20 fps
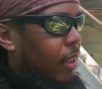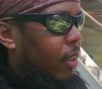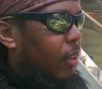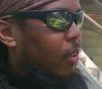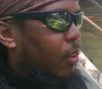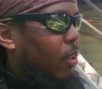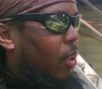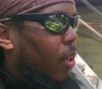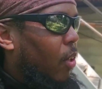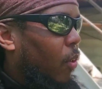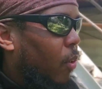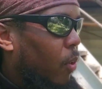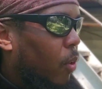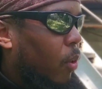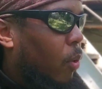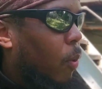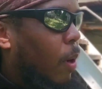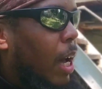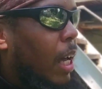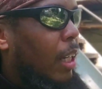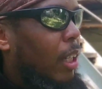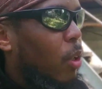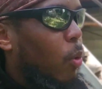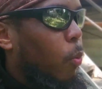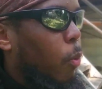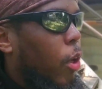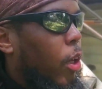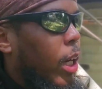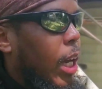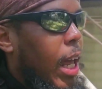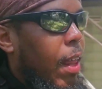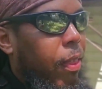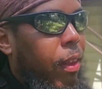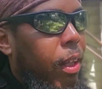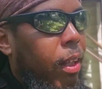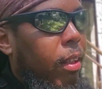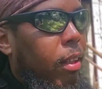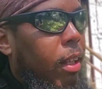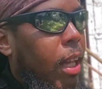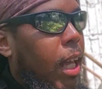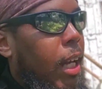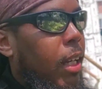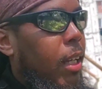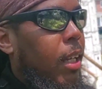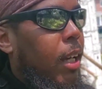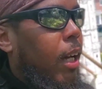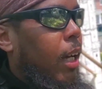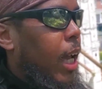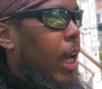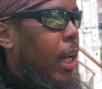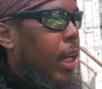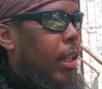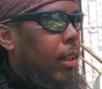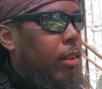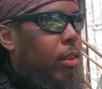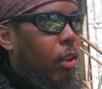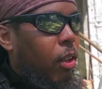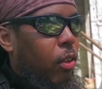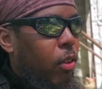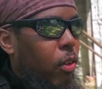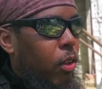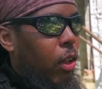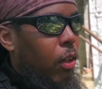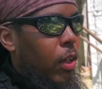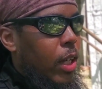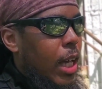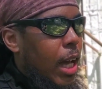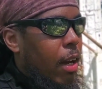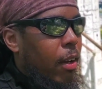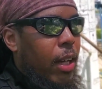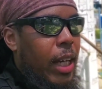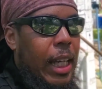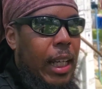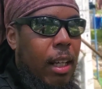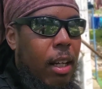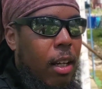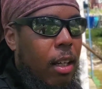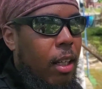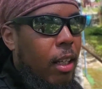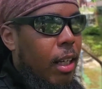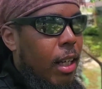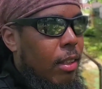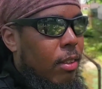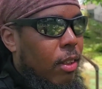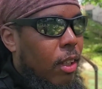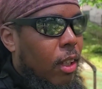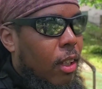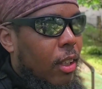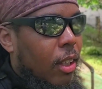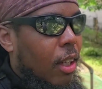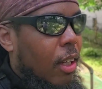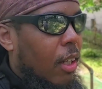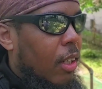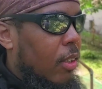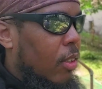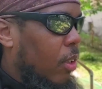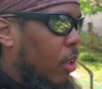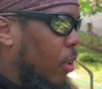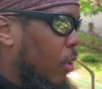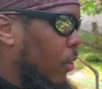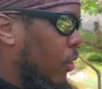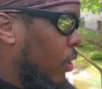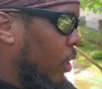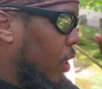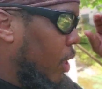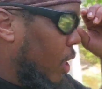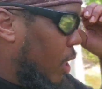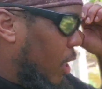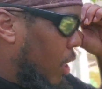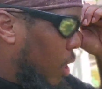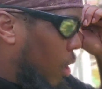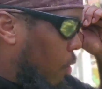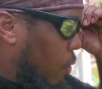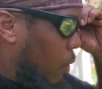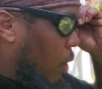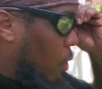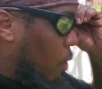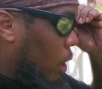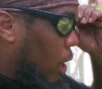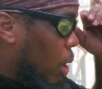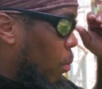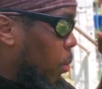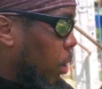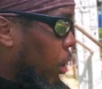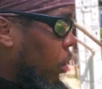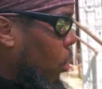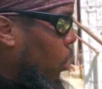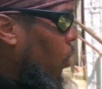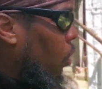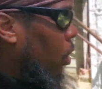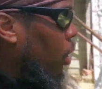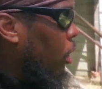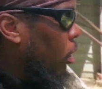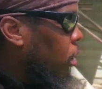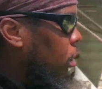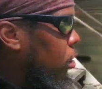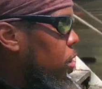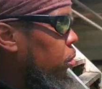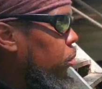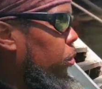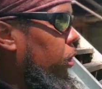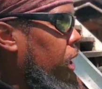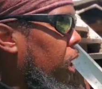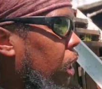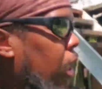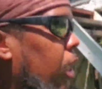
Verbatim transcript: you know, quality work ethic at a young age. So you know, he out here learning. That's all, y'all. So we're gonna keep it going. But